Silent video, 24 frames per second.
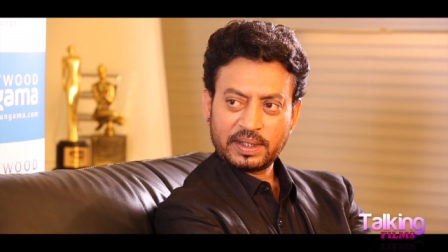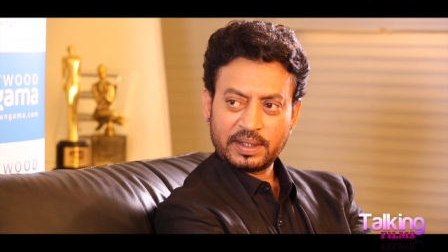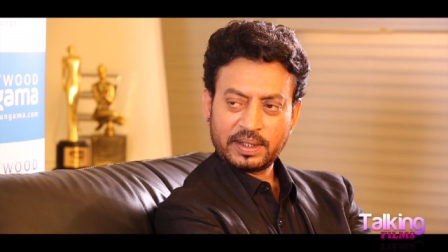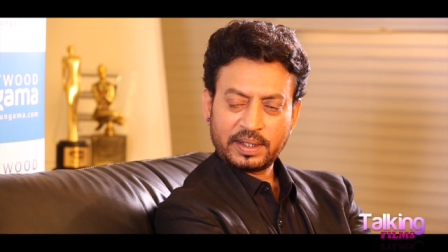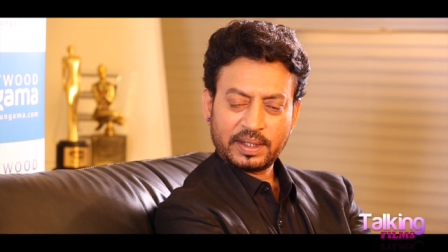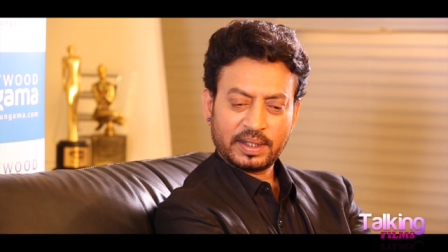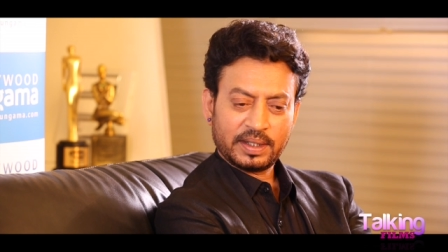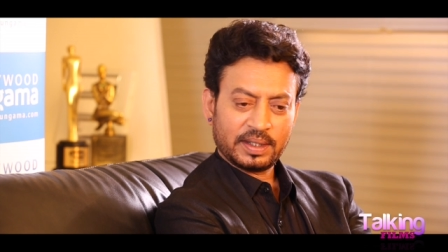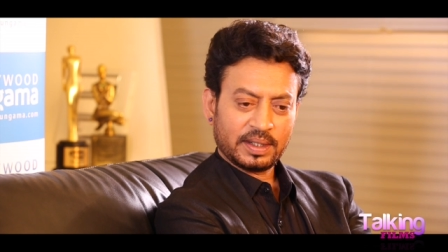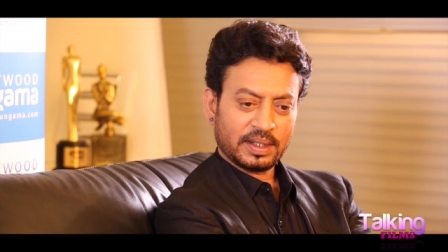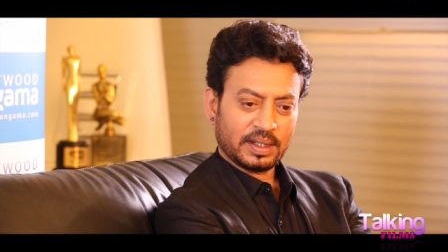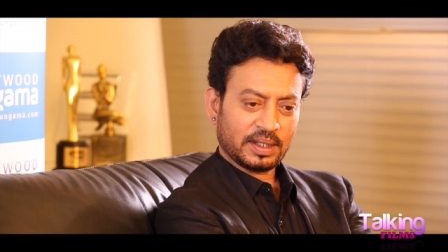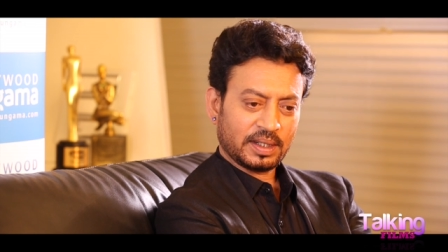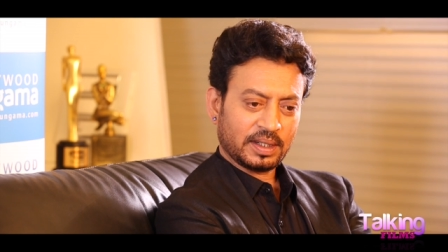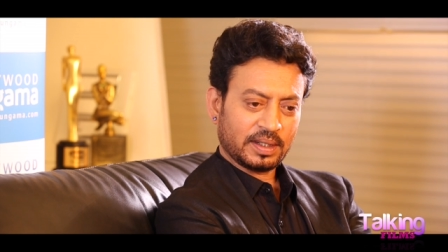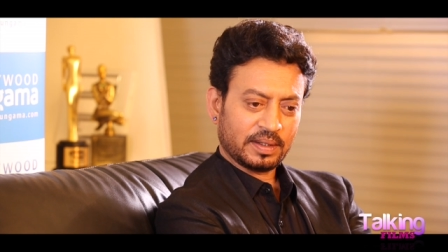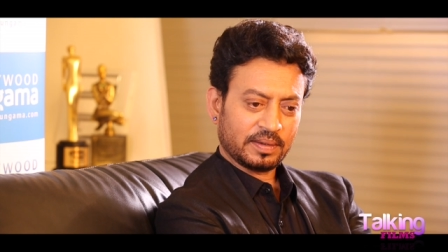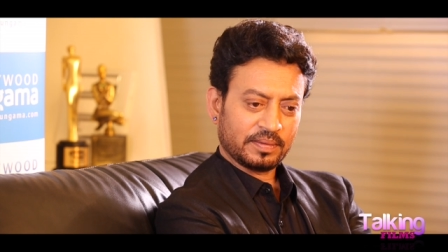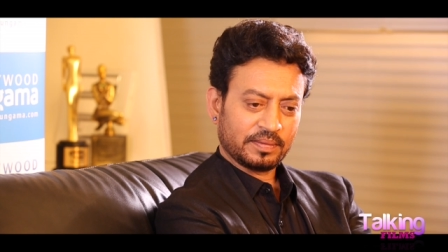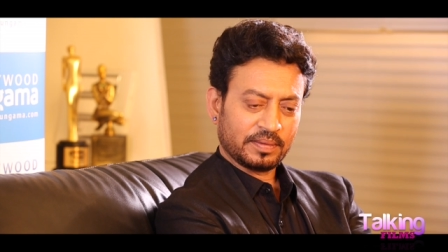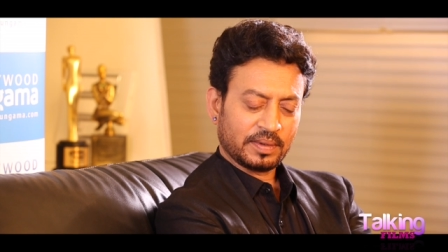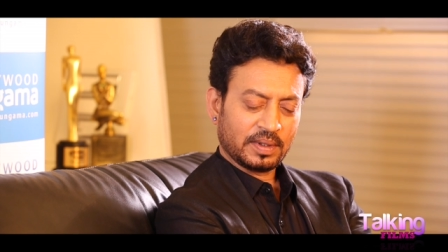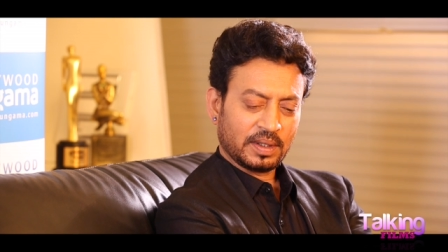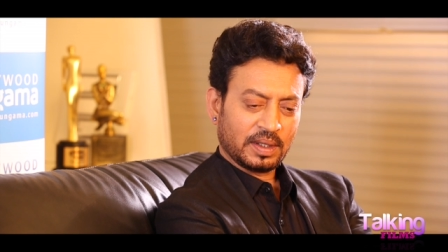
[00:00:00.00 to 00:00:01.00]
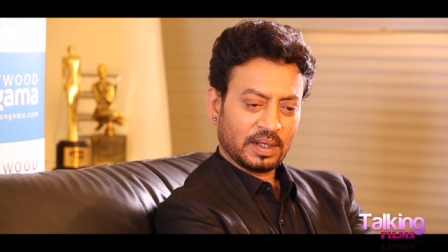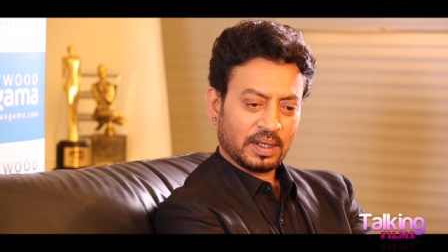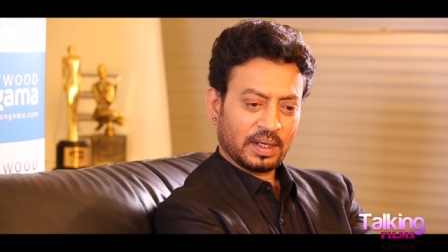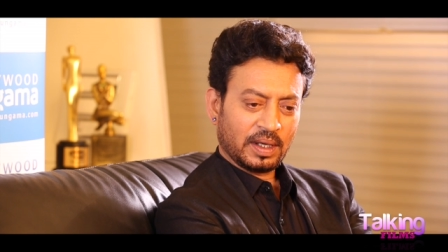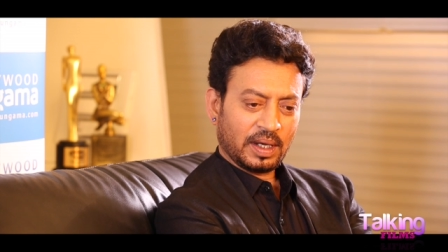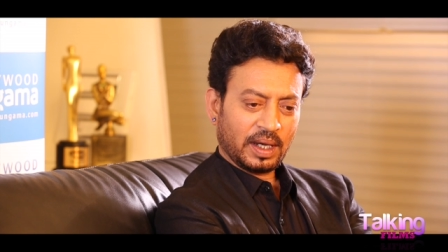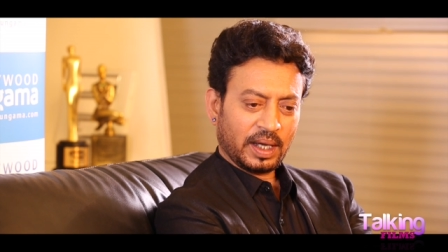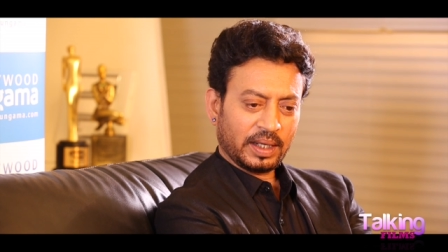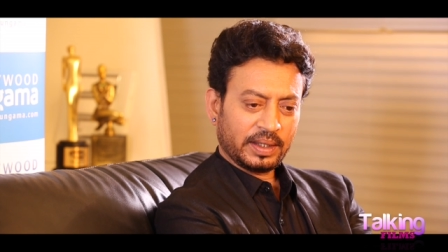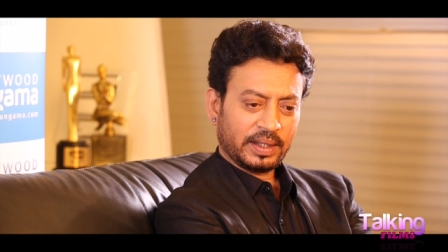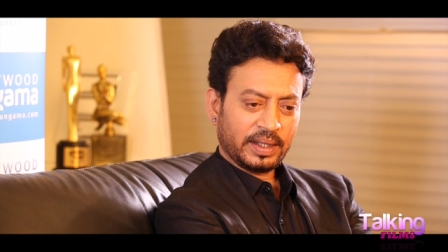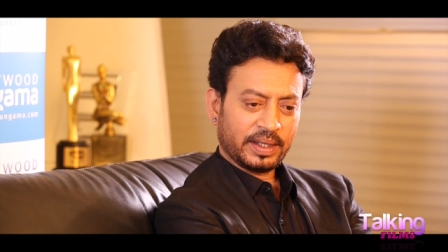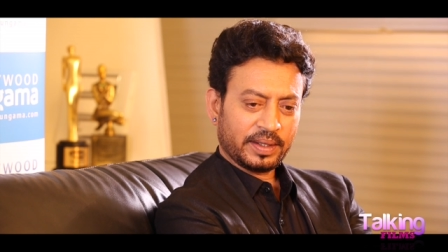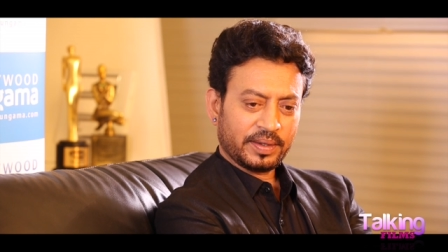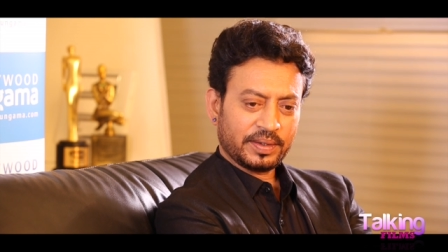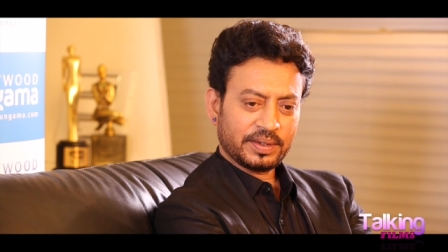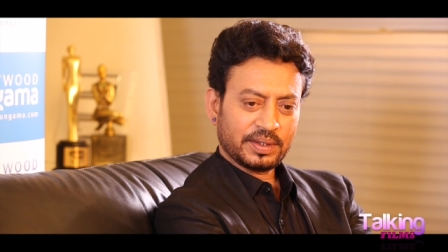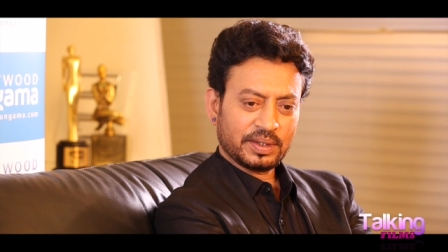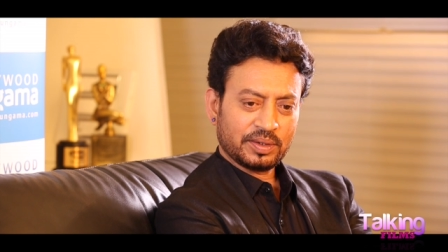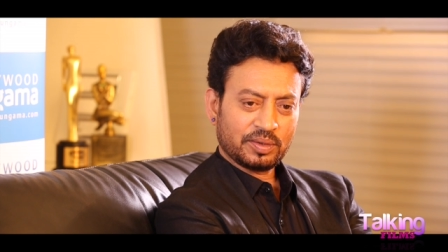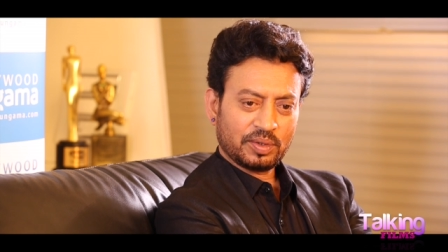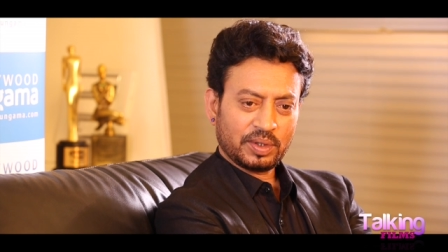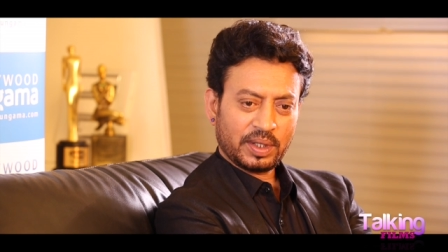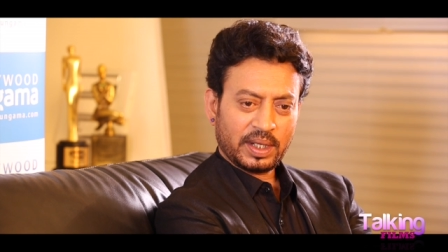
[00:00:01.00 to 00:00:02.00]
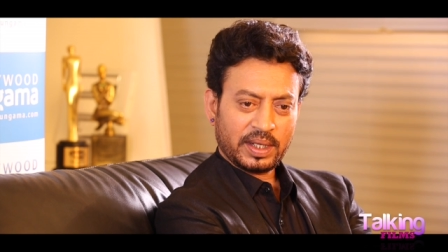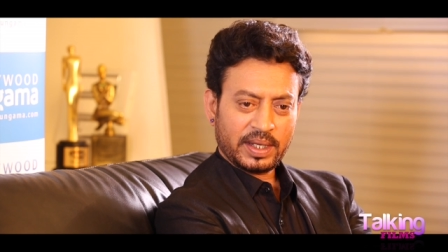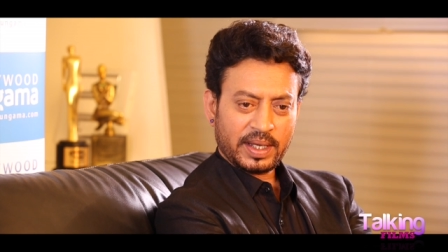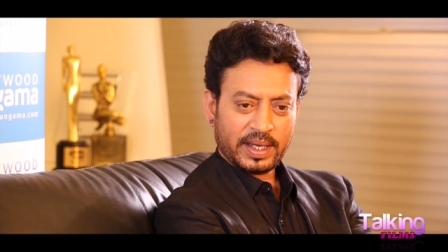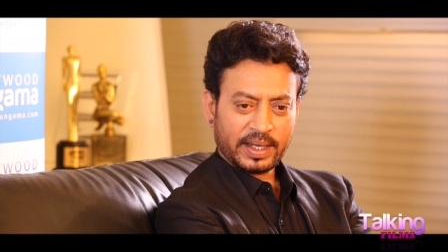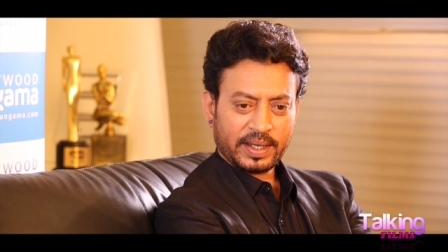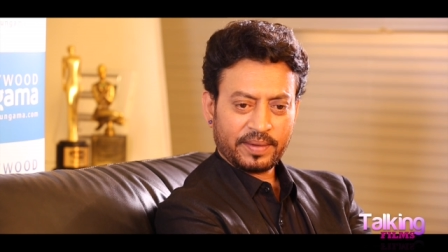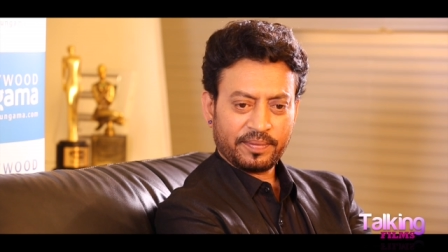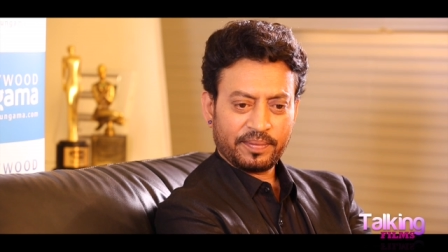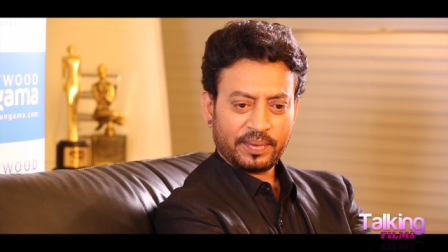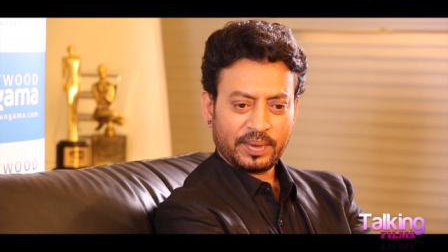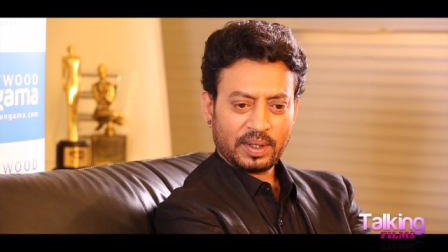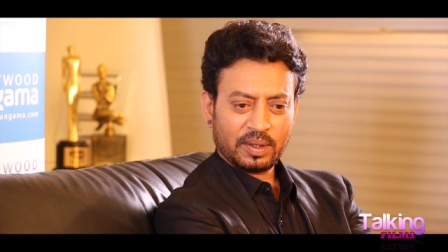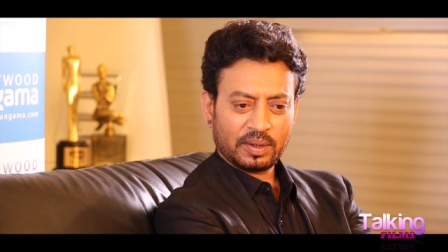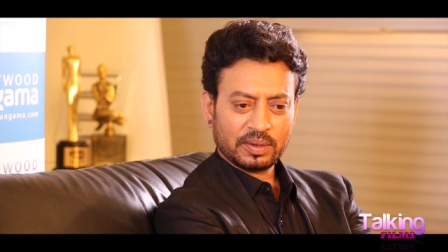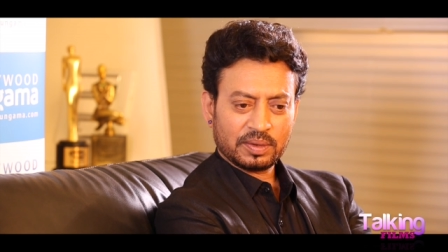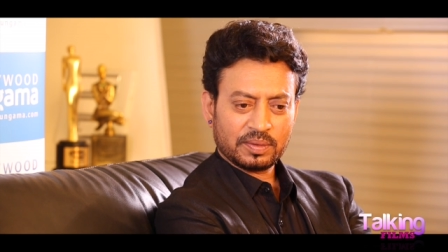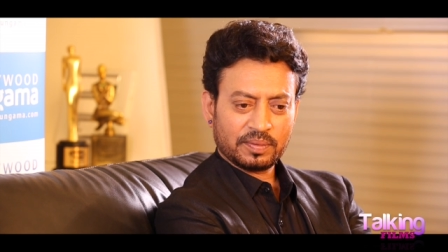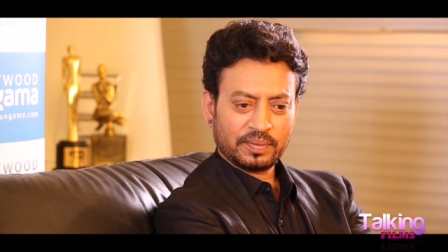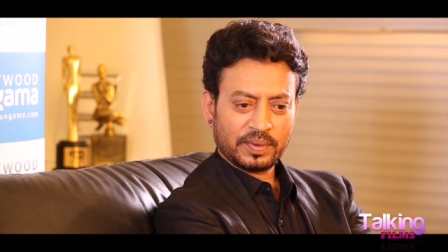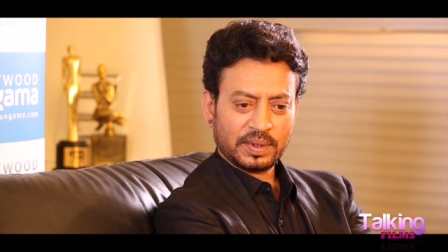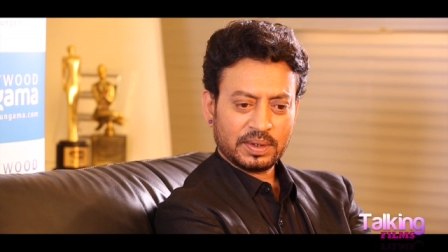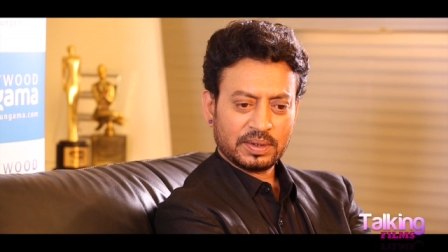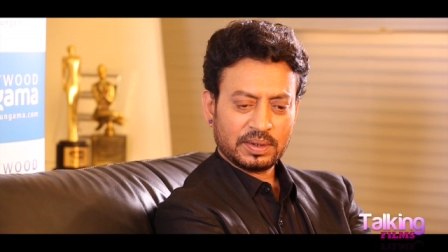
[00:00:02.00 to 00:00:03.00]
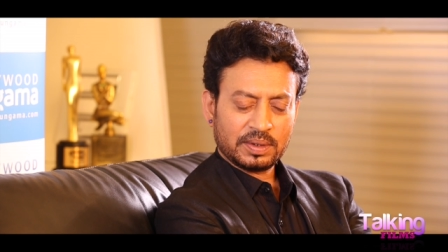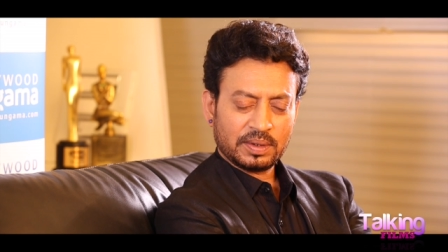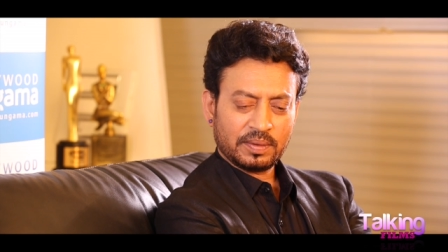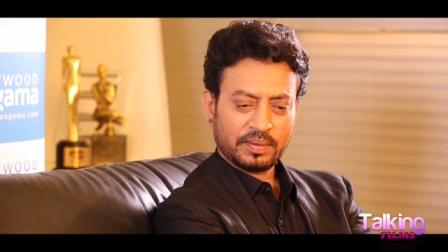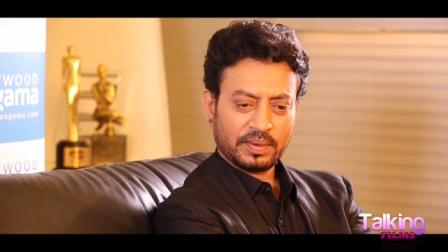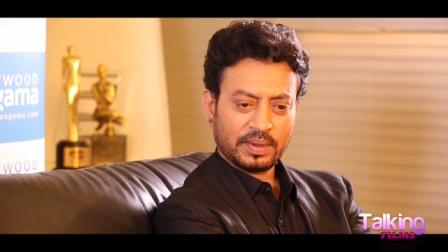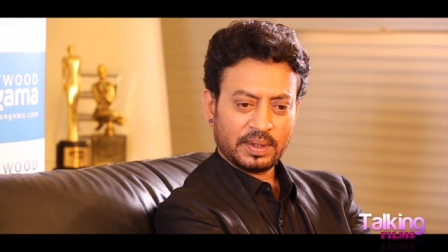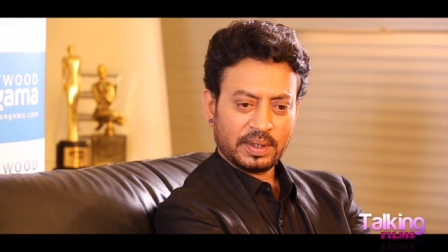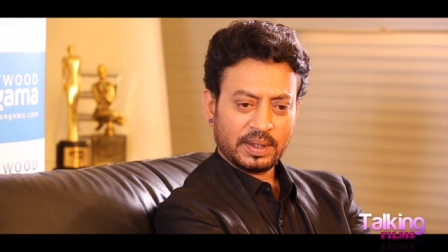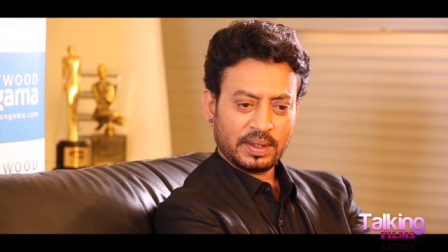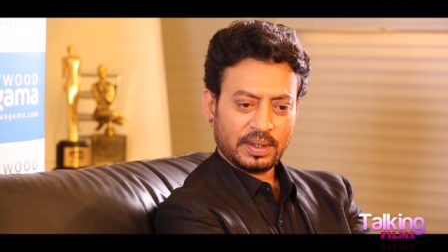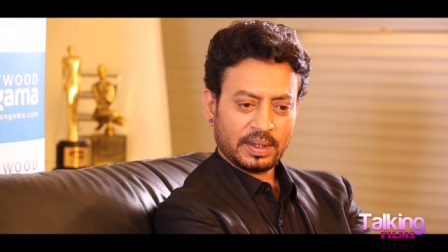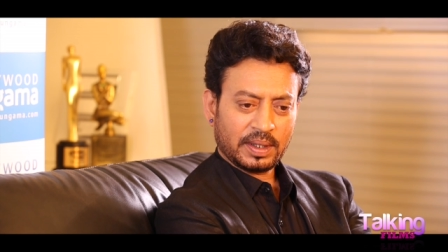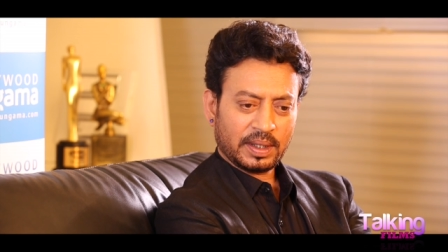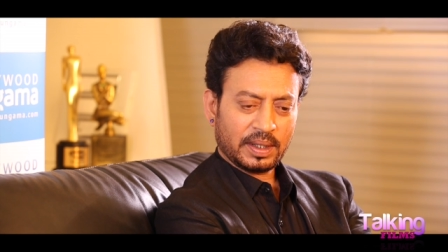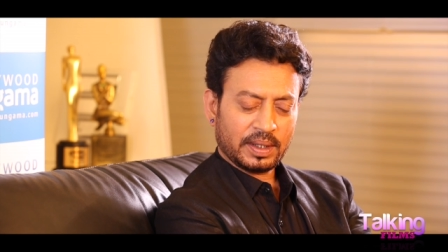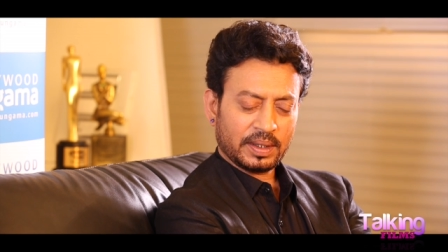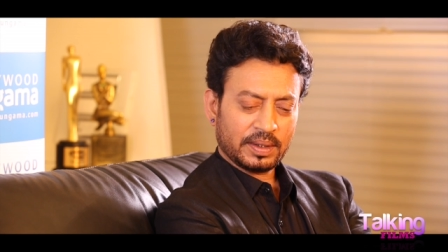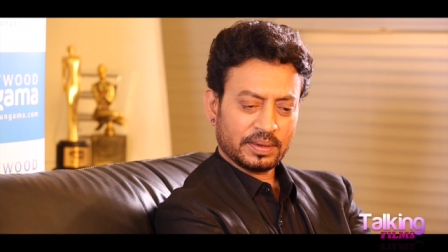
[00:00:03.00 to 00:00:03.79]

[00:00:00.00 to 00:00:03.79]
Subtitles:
And I think ek reason to ye hai ki because we